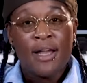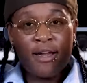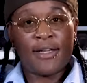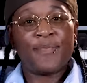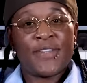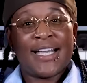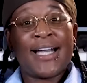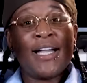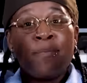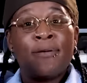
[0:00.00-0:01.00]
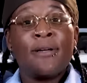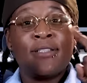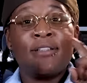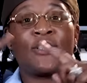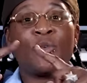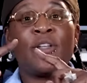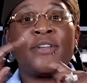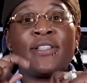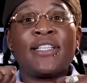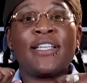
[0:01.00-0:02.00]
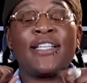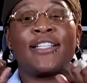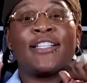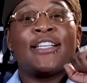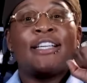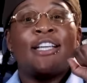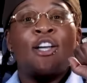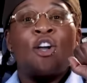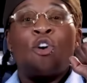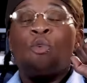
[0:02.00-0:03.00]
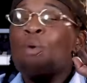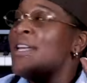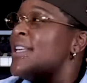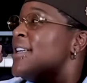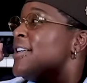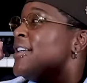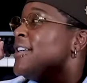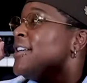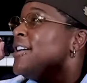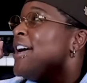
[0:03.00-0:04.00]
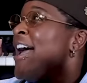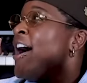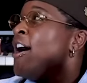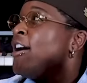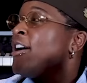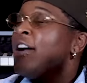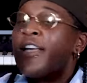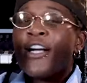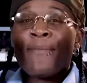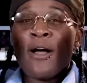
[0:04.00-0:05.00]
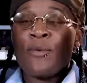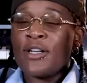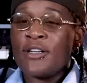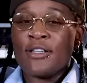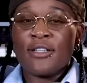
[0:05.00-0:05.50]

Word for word: All right, I got the pub deal in 2015. Mm-hmm. When did Kanye come out with